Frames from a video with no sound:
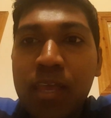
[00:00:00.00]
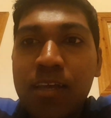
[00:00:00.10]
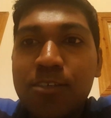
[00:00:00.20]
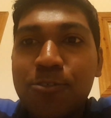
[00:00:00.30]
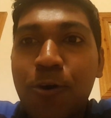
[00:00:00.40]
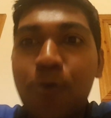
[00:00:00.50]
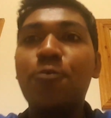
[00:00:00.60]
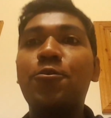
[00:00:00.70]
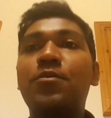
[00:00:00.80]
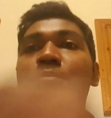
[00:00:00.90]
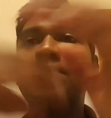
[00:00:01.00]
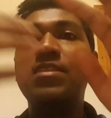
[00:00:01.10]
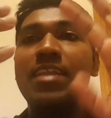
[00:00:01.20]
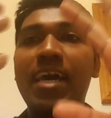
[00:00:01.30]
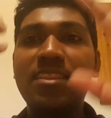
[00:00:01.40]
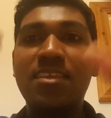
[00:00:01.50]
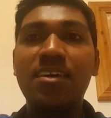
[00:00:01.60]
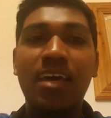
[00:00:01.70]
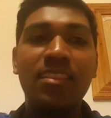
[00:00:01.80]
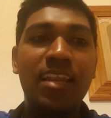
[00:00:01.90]
So the ninth
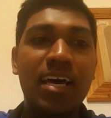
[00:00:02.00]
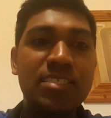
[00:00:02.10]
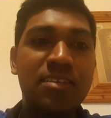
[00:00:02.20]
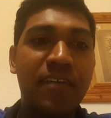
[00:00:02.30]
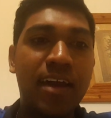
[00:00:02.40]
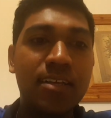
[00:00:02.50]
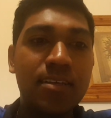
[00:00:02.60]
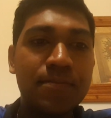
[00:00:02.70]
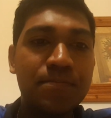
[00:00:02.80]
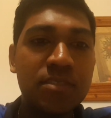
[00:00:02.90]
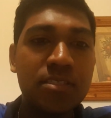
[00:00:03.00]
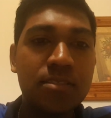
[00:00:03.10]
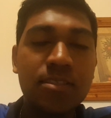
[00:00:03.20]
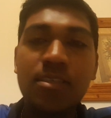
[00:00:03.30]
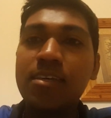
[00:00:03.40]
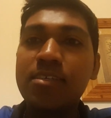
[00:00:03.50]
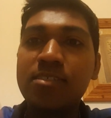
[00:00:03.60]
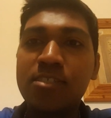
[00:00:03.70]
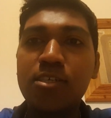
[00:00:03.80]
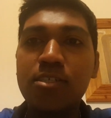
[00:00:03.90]
and the last fact,
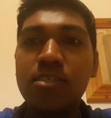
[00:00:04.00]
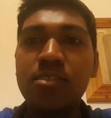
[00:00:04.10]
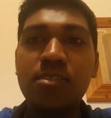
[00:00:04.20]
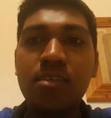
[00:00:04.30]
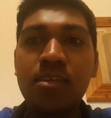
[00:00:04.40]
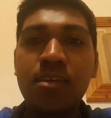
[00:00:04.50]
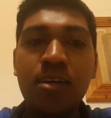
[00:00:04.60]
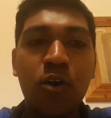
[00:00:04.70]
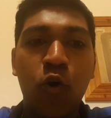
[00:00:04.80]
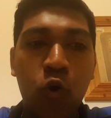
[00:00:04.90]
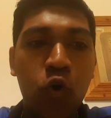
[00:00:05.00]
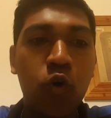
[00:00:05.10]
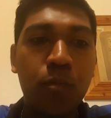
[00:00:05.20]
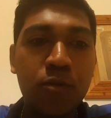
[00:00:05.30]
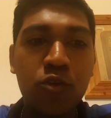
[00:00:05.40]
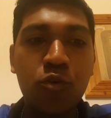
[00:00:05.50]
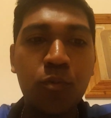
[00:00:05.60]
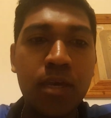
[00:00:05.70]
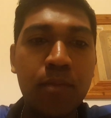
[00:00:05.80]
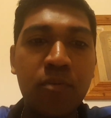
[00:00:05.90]
surgeons hope to
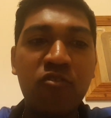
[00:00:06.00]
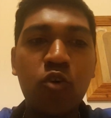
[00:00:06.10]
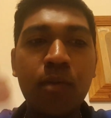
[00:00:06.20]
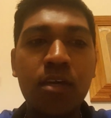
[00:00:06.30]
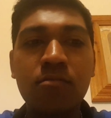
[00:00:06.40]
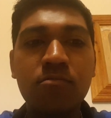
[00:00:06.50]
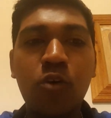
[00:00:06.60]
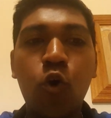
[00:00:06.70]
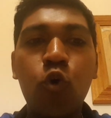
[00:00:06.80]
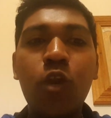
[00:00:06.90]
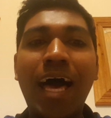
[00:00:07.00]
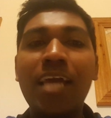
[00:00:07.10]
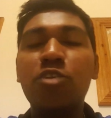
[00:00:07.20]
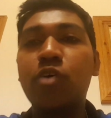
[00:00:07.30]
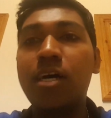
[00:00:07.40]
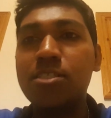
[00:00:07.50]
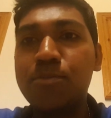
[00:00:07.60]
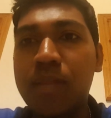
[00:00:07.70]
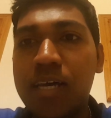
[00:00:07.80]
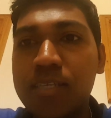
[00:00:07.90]
be performing whole eye
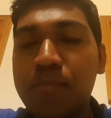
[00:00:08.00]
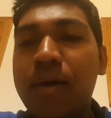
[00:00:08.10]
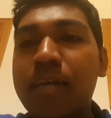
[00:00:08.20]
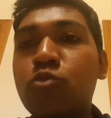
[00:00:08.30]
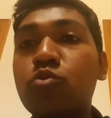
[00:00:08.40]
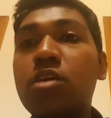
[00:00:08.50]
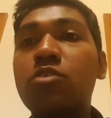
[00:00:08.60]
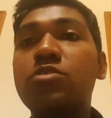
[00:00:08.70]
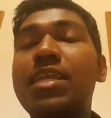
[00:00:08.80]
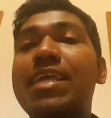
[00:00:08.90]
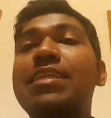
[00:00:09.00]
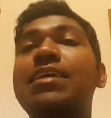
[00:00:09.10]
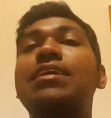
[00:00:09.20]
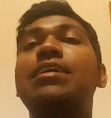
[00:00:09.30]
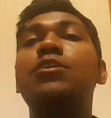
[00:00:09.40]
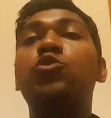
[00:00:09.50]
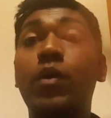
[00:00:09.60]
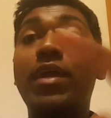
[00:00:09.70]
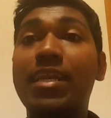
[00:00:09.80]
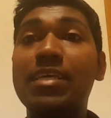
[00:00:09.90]
transplant by
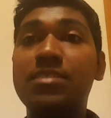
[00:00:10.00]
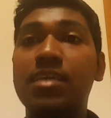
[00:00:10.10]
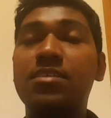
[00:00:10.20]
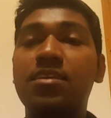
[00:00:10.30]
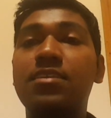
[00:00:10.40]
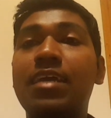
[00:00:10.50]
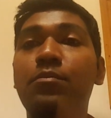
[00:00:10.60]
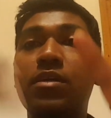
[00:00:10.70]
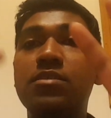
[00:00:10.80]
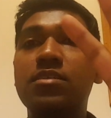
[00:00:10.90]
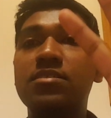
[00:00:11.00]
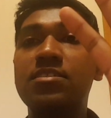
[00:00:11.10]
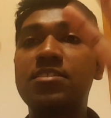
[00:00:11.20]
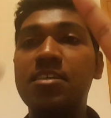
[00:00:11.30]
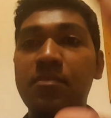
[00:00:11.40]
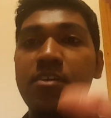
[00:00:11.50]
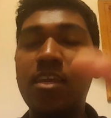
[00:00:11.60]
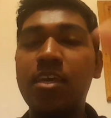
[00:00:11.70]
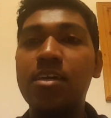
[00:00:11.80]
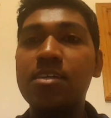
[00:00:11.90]
2026. That means in 7
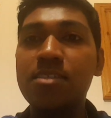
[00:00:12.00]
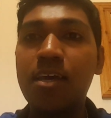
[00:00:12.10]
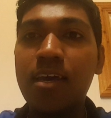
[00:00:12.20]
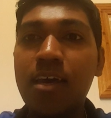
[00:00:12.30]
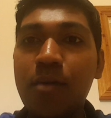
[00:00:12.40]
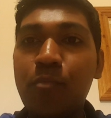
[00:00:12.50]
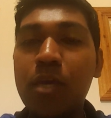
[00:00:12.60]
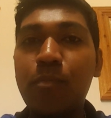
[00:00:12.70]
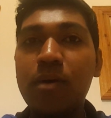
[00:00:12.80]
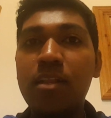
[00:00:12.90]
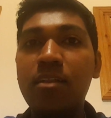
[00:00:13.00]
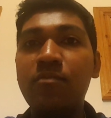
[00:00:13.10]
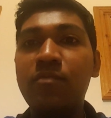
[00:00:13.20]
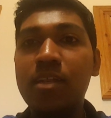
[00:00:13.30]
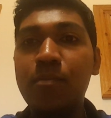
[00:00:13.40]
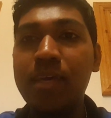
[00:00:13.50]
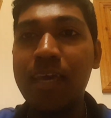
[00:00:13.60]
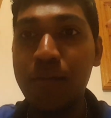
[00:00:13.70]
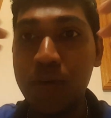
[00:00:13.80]
years, people will be able